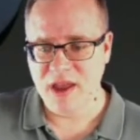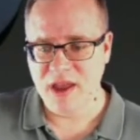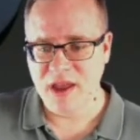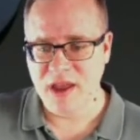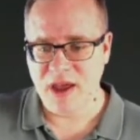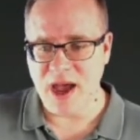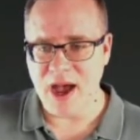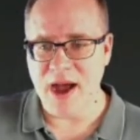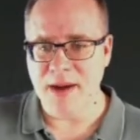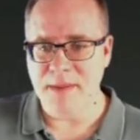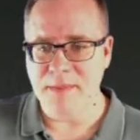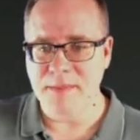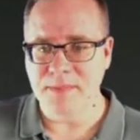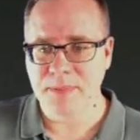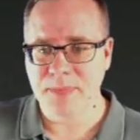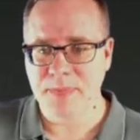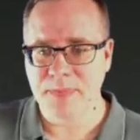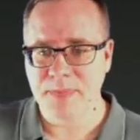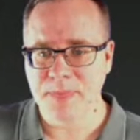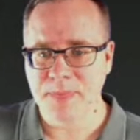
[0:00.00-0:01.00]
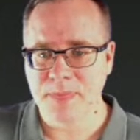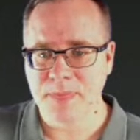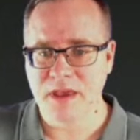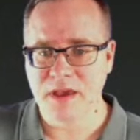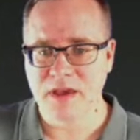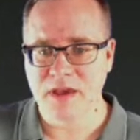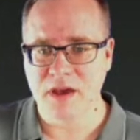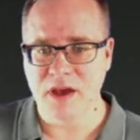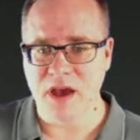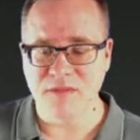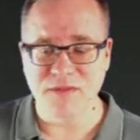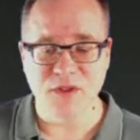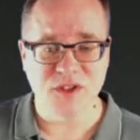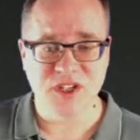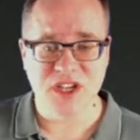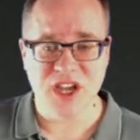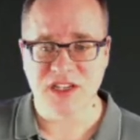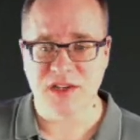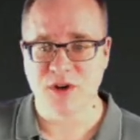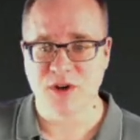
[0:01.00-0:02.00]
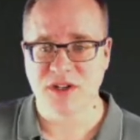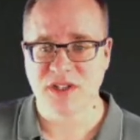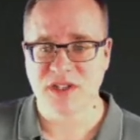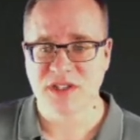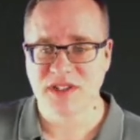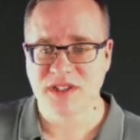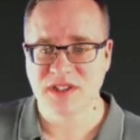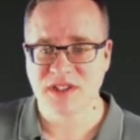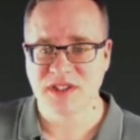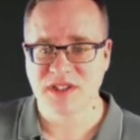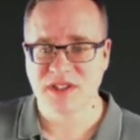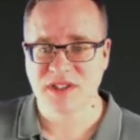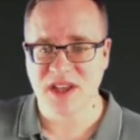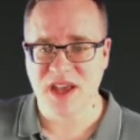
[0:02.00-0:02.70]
Of those customers,